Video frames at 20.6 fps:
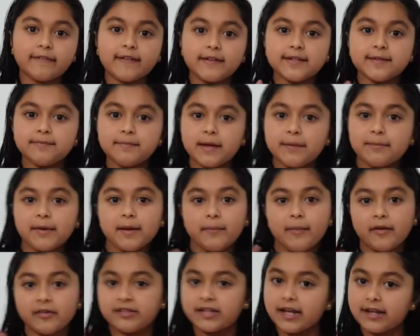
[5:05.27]
that's maybe
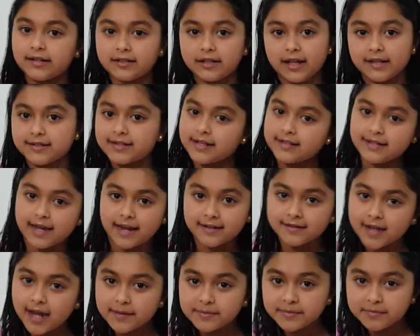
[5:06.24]
about 10, let's say 10
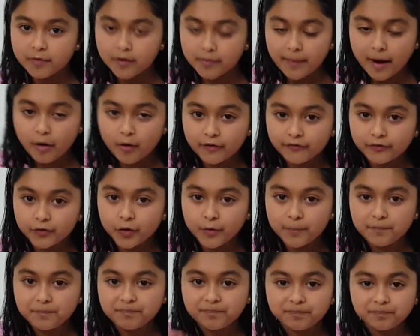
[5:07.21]
times more
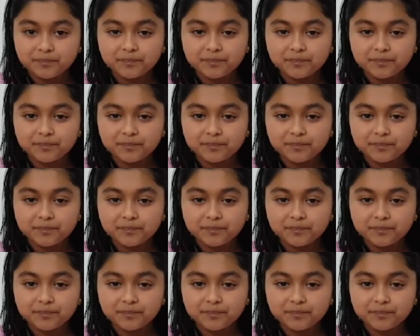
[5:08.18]
powerful.